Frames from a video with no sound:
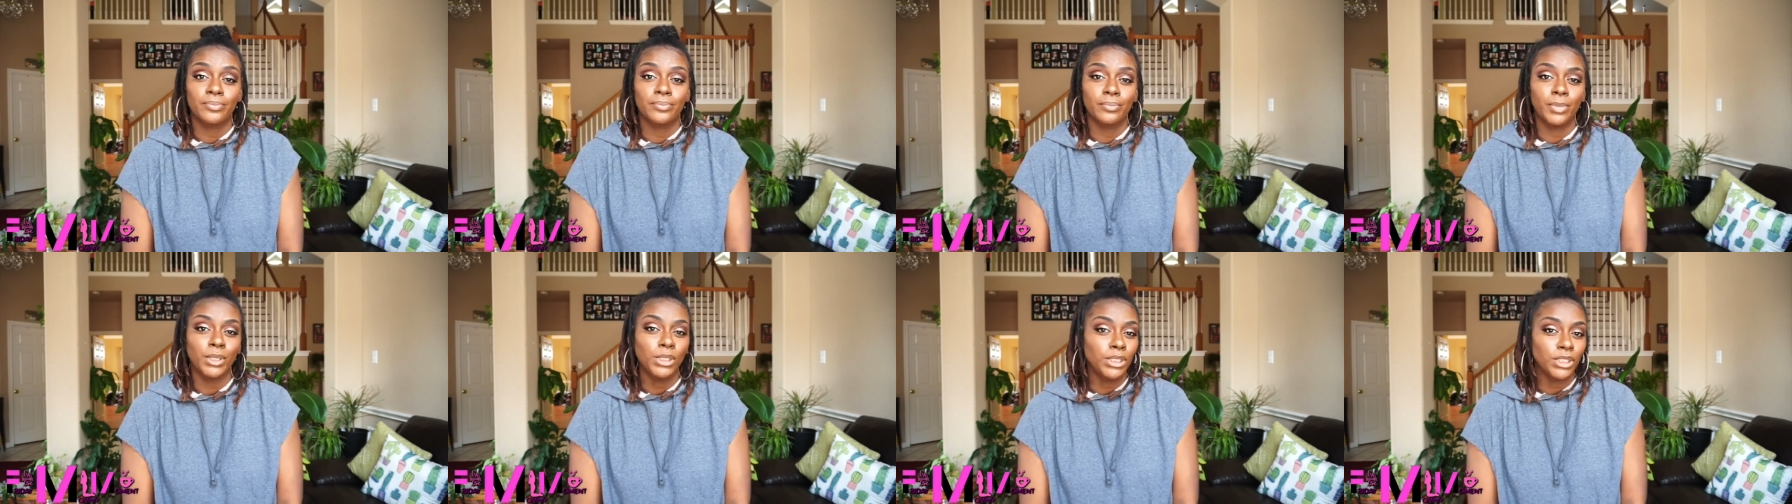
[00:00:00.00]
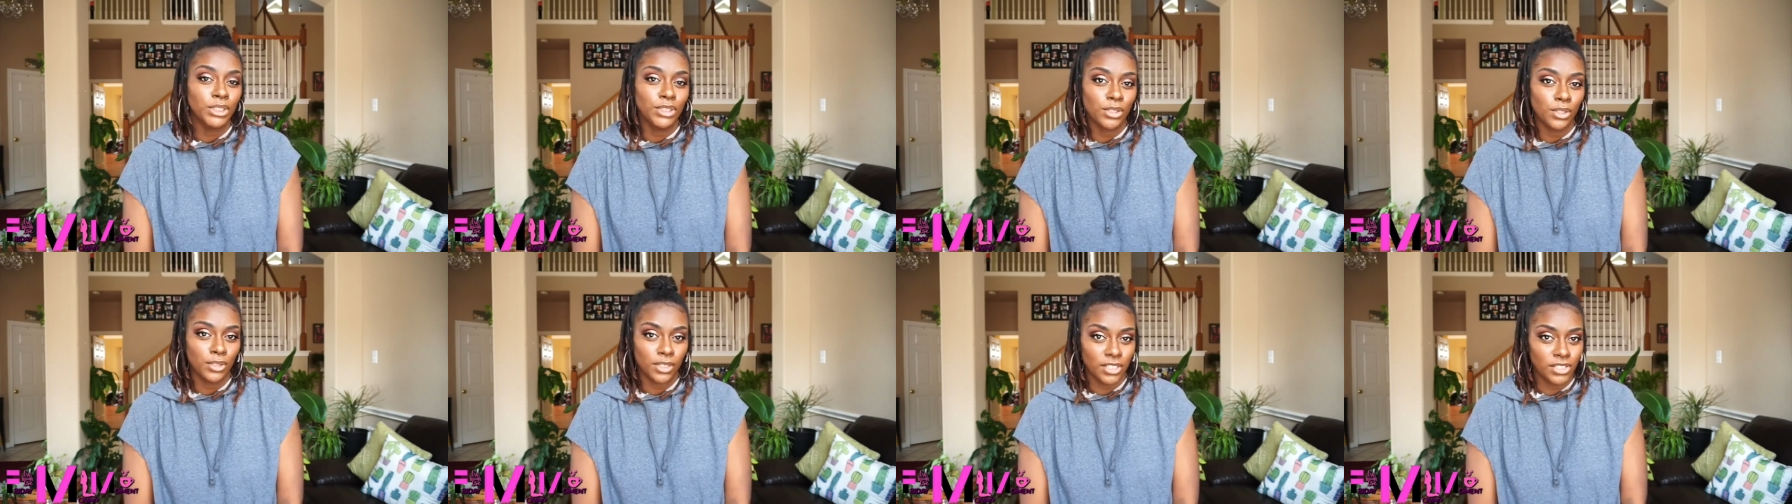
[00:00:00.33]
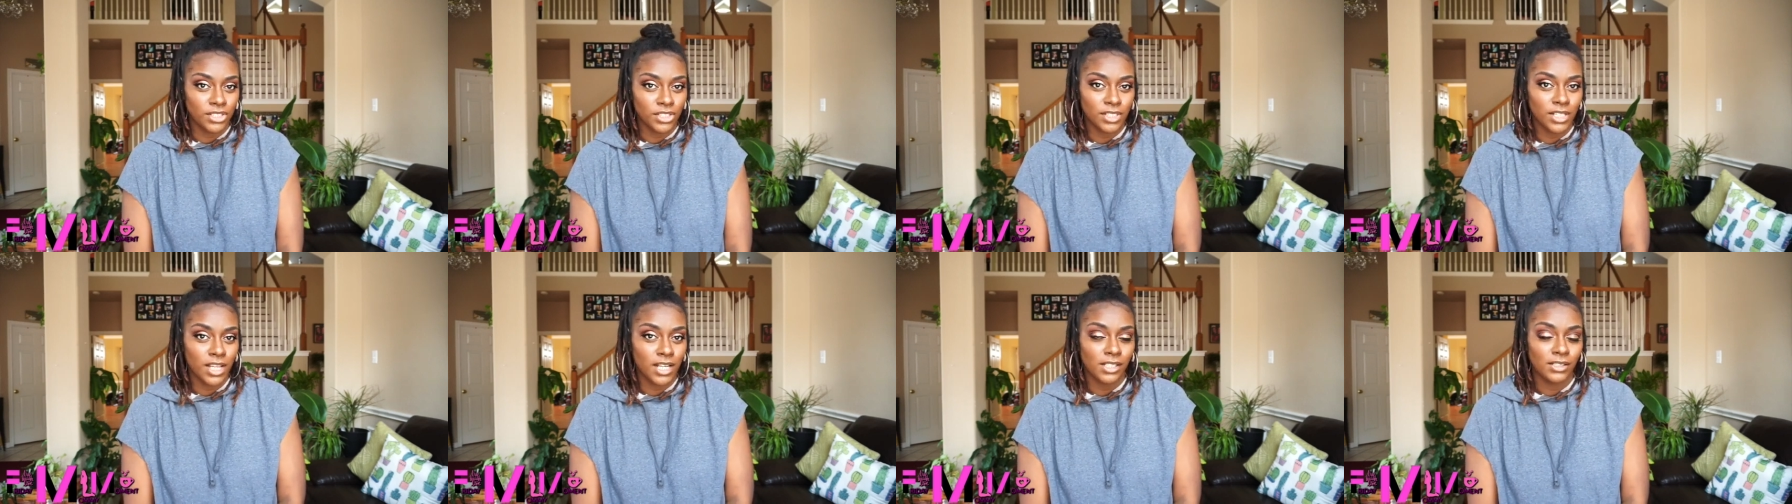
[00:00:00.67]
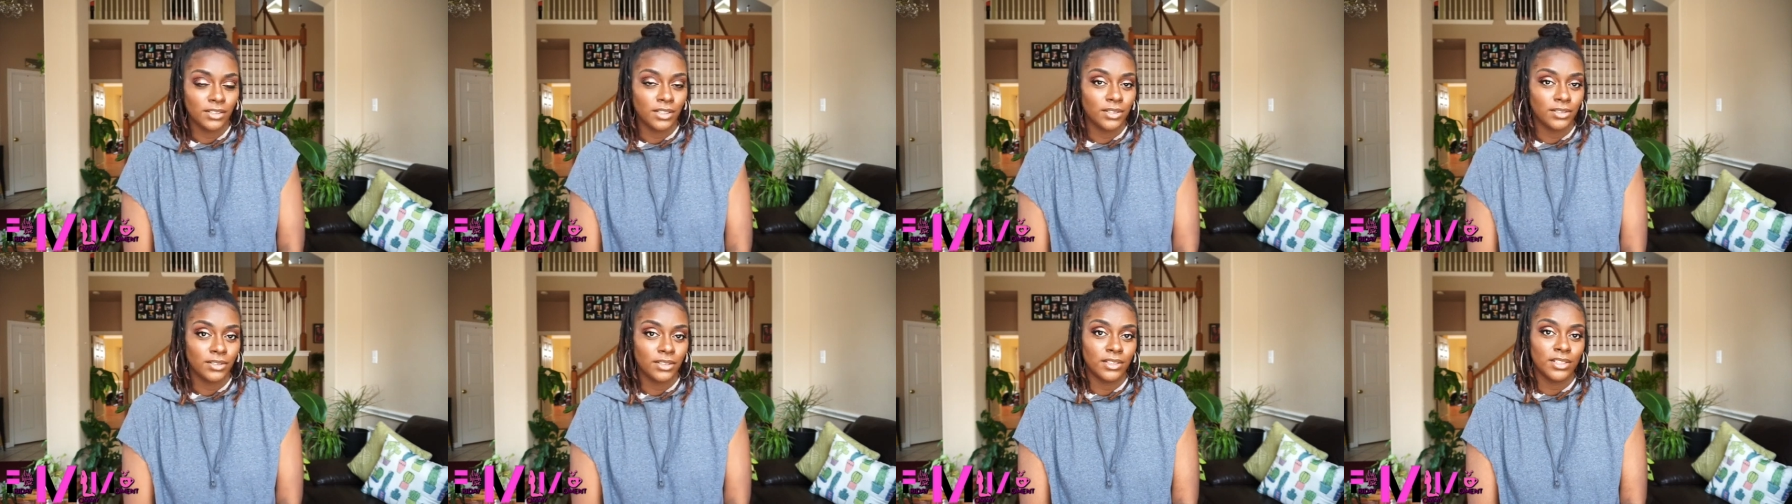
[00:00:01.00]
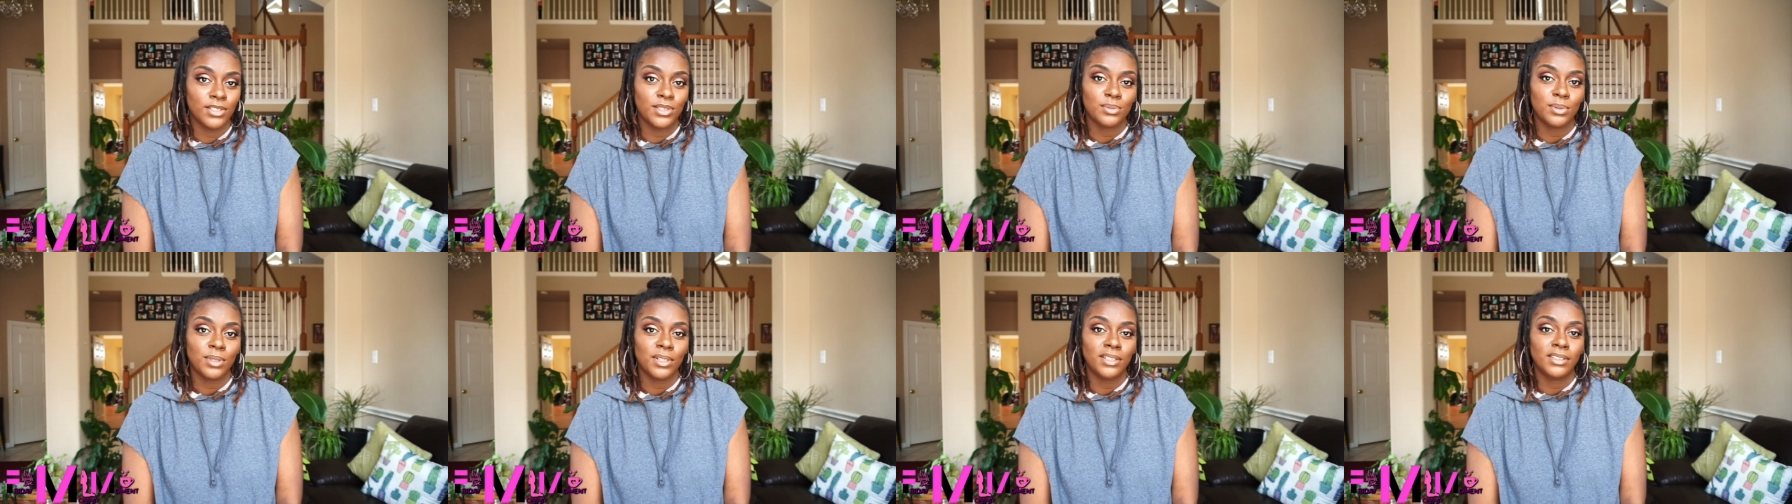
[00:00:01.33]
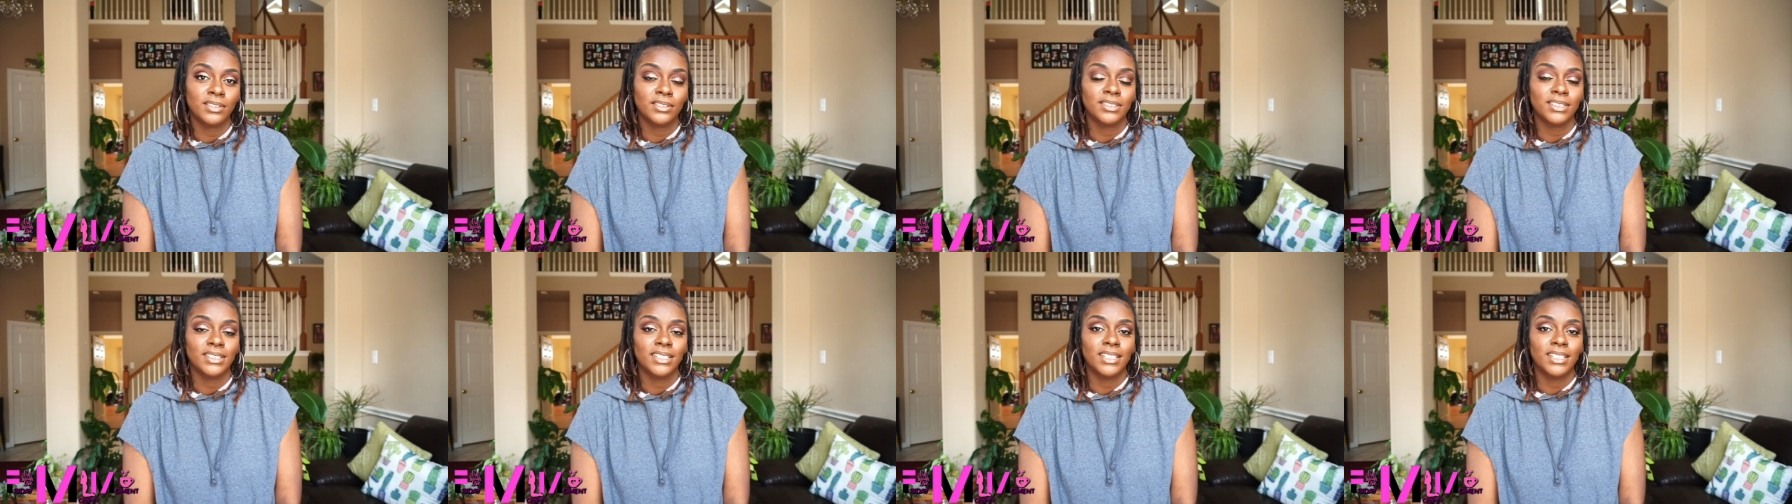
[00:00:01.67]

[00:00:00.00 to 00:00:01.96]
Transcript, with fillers: But just know that you're not alone in this world.